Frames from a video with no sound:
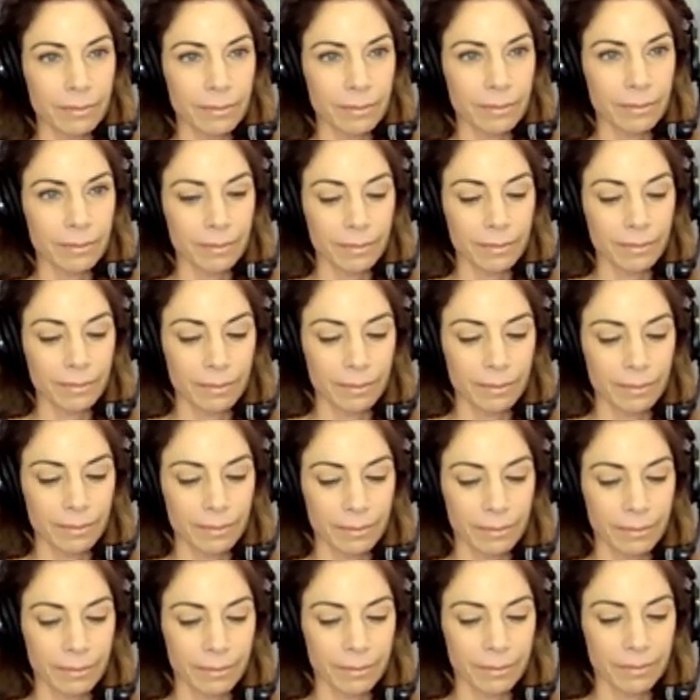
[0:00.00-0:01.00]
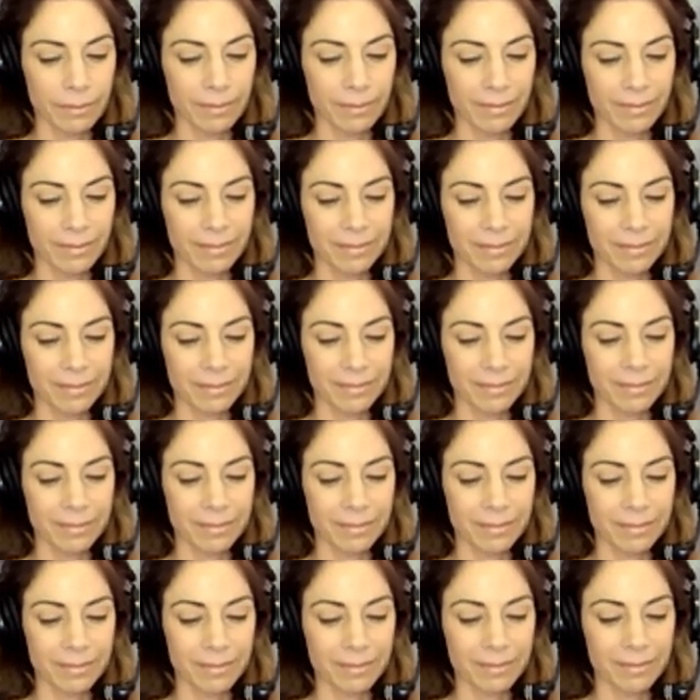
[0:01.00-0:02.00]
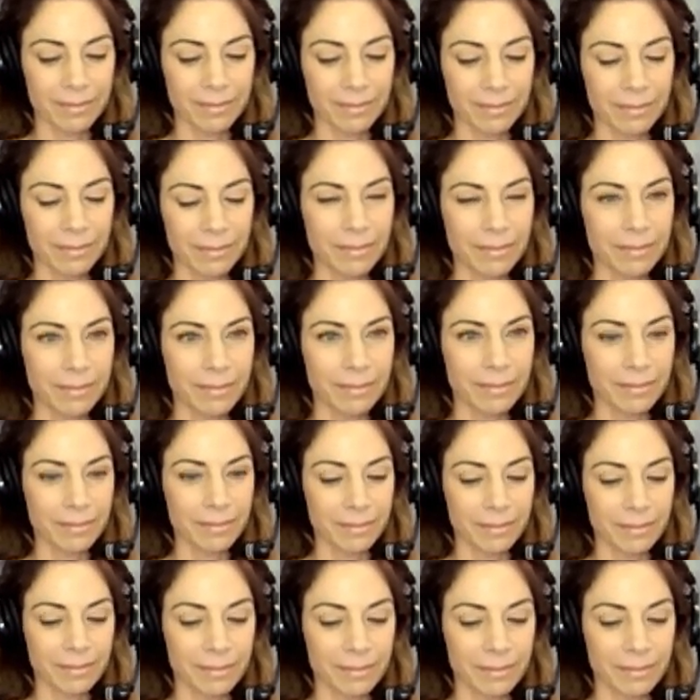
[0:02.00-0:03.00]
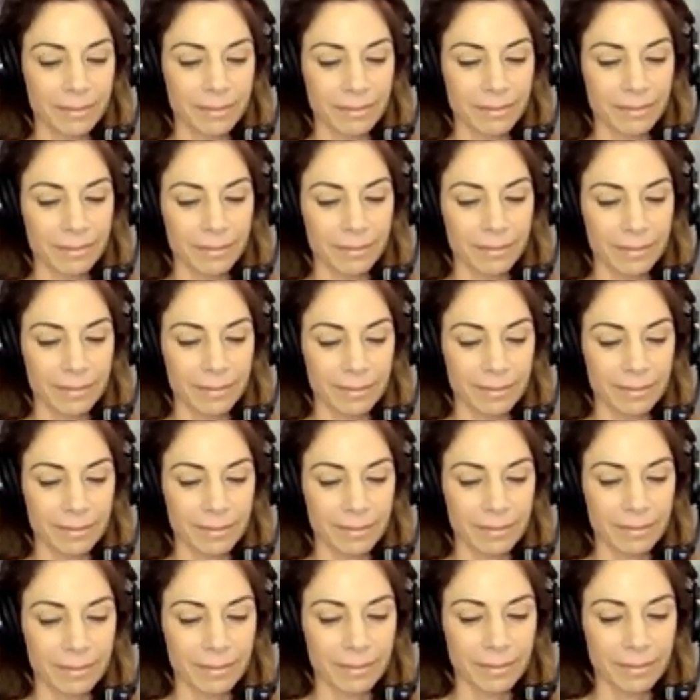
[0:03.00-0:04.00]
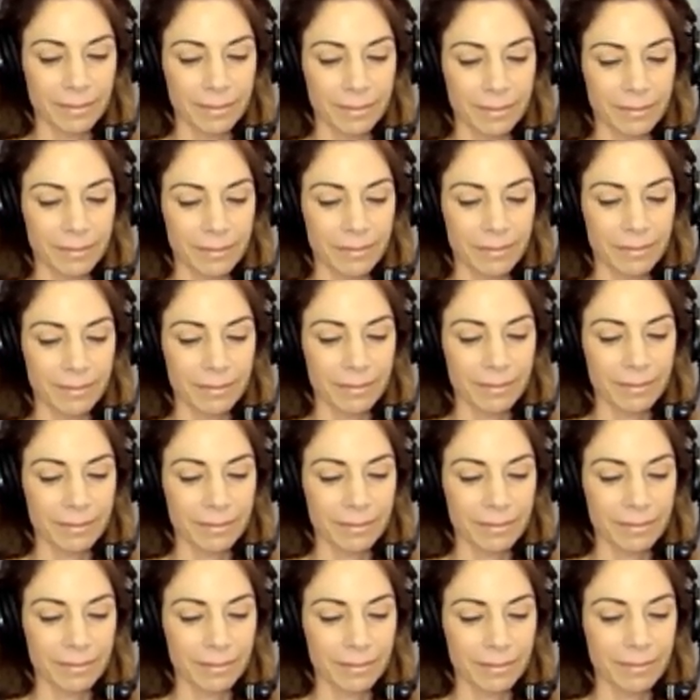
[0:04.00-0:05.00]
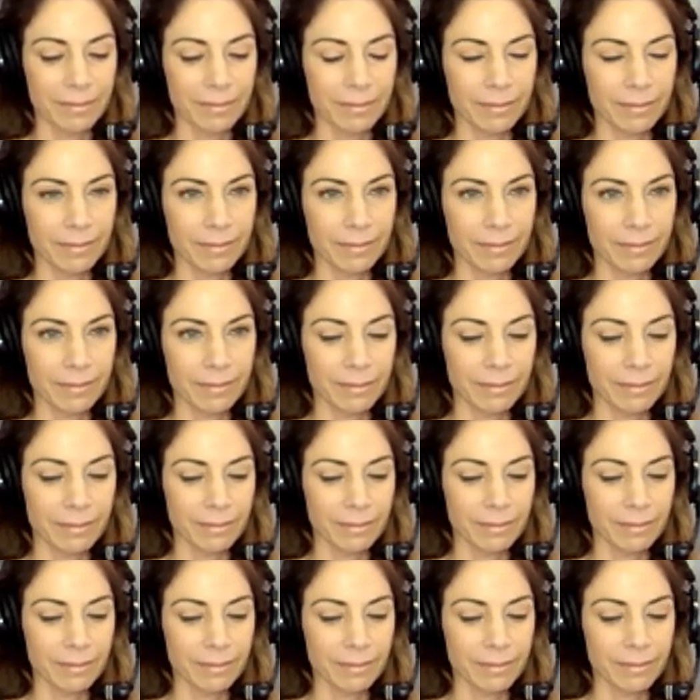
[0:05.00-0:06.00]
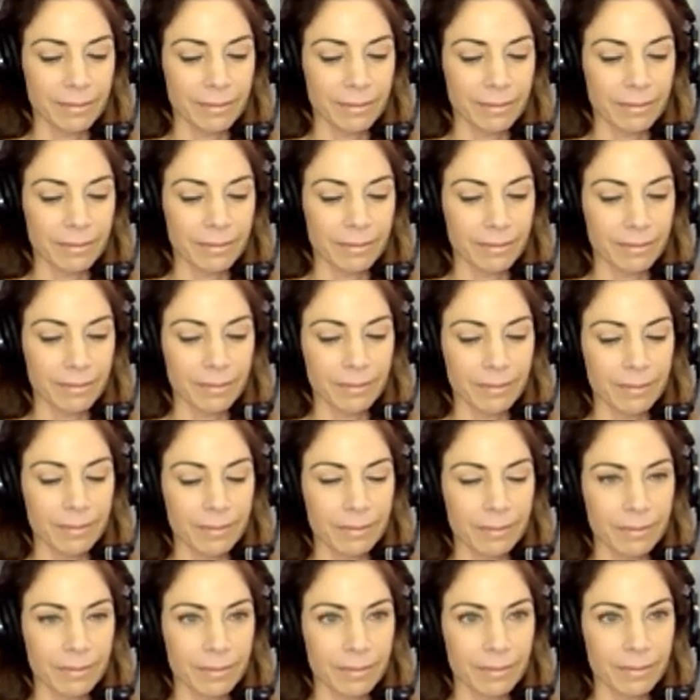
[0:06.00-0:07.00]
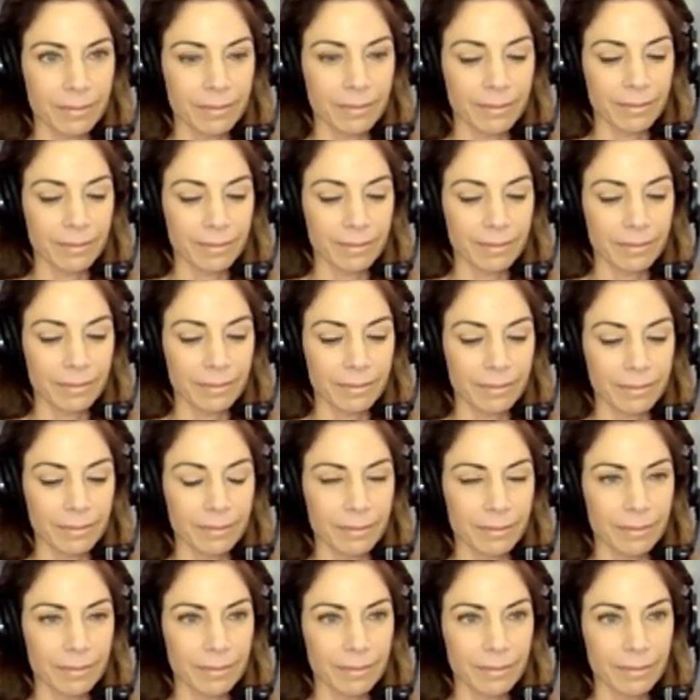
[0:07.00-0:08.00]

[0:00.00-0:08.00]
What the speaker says: No words are spoken by the person on screen.